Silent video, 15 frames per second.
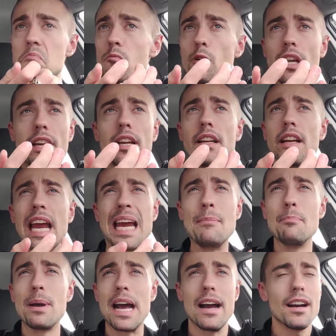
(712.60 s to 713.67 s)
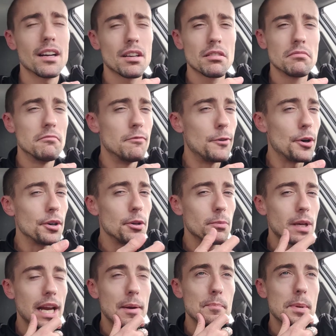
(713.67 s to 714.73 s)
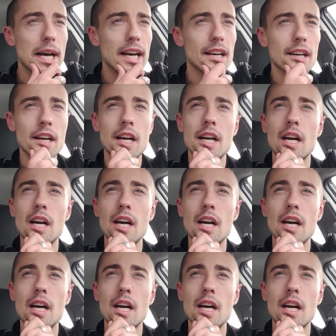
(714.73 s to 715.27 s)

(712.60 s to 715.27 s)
ringing came back, volume came back.